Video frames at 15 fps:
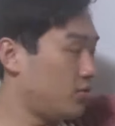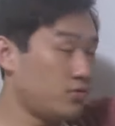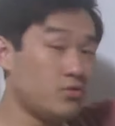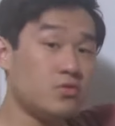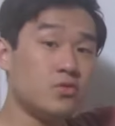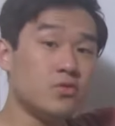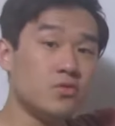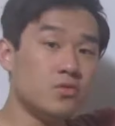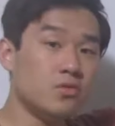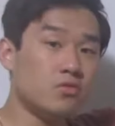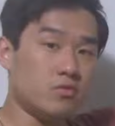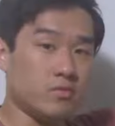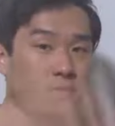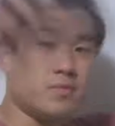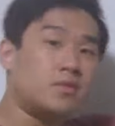zoo.
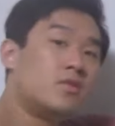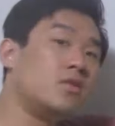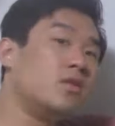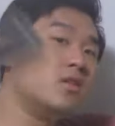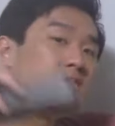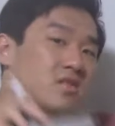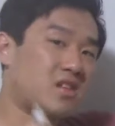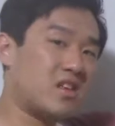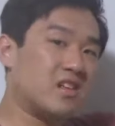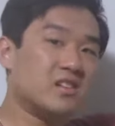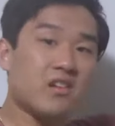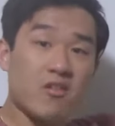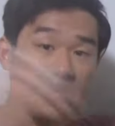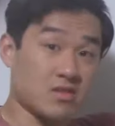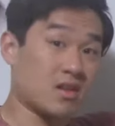Remember, second
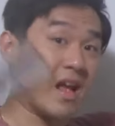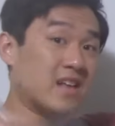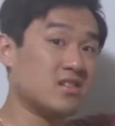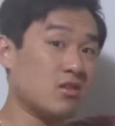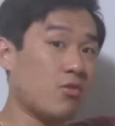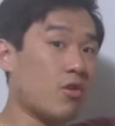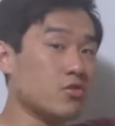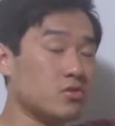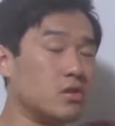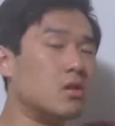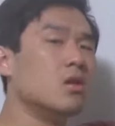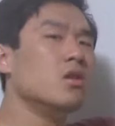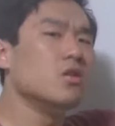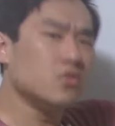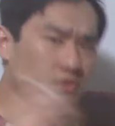sound is like asking question.
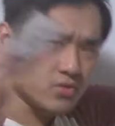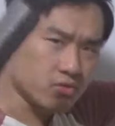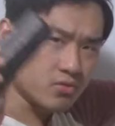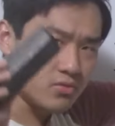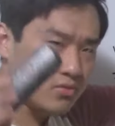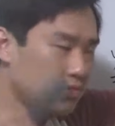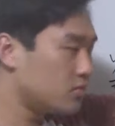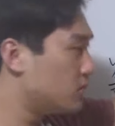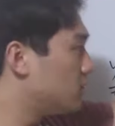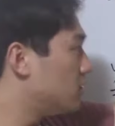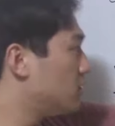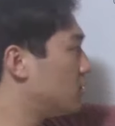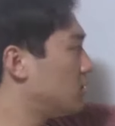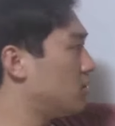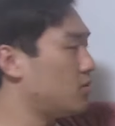Zoo,
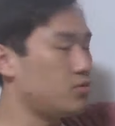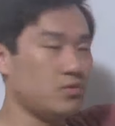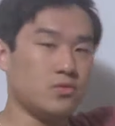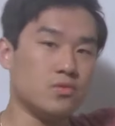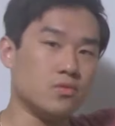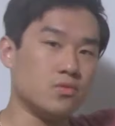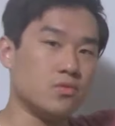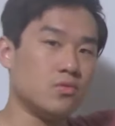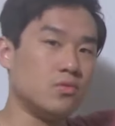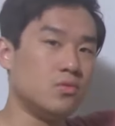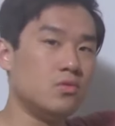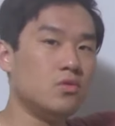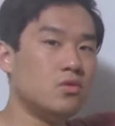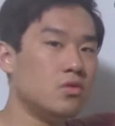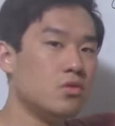
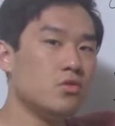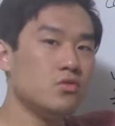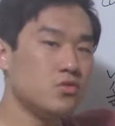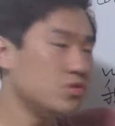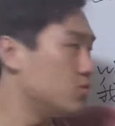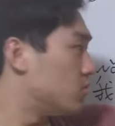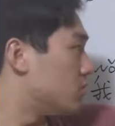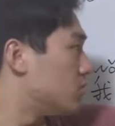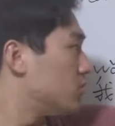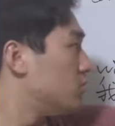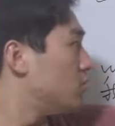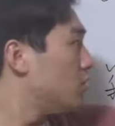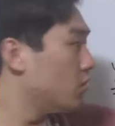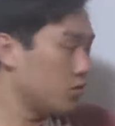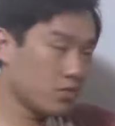zoo, zoo,
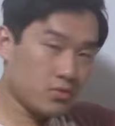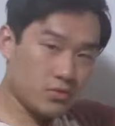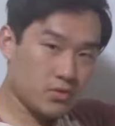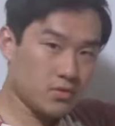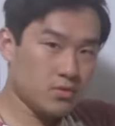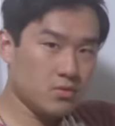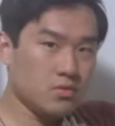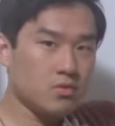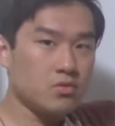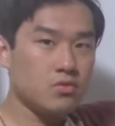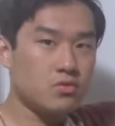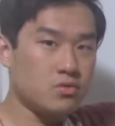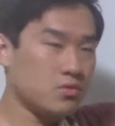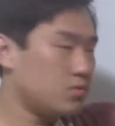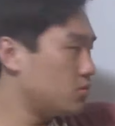zoo,
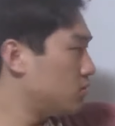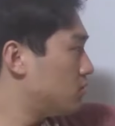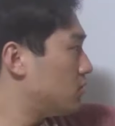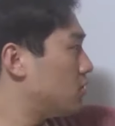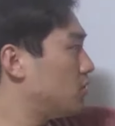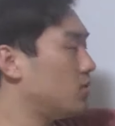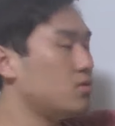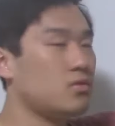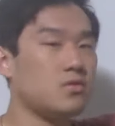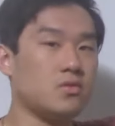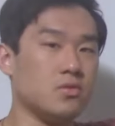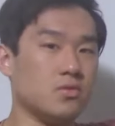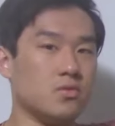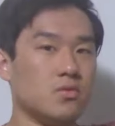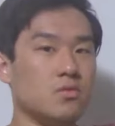zoo,
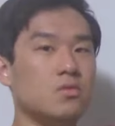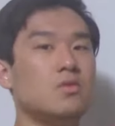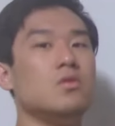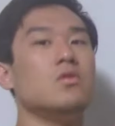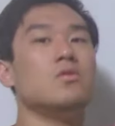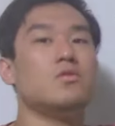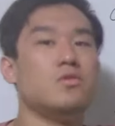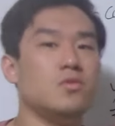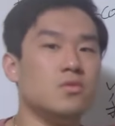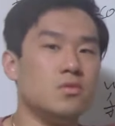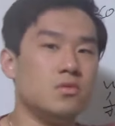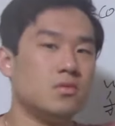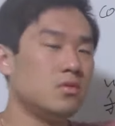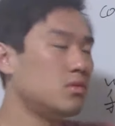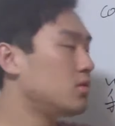zoo,
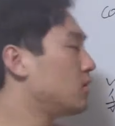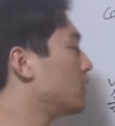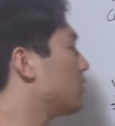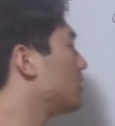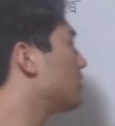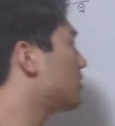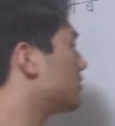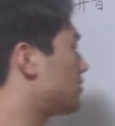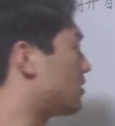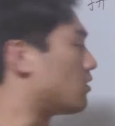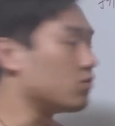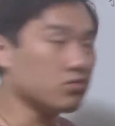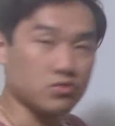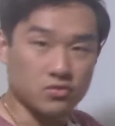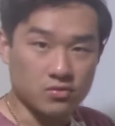zoo.
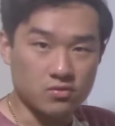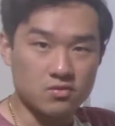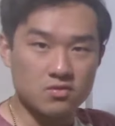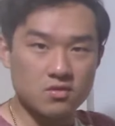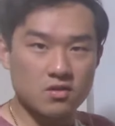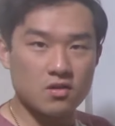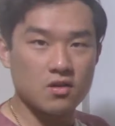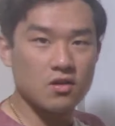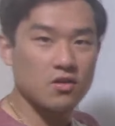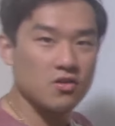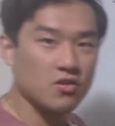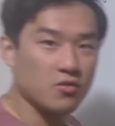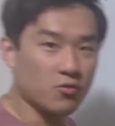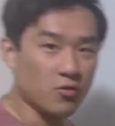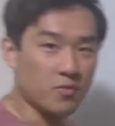So zoo
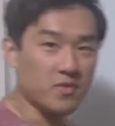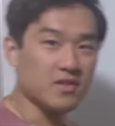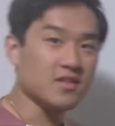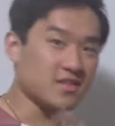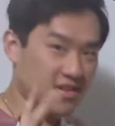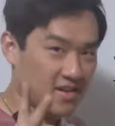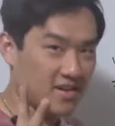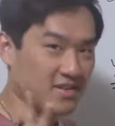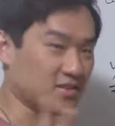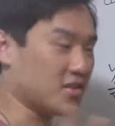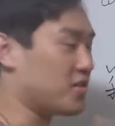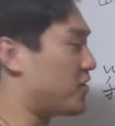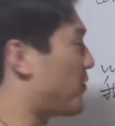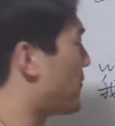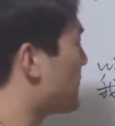will be the second
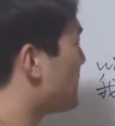sound,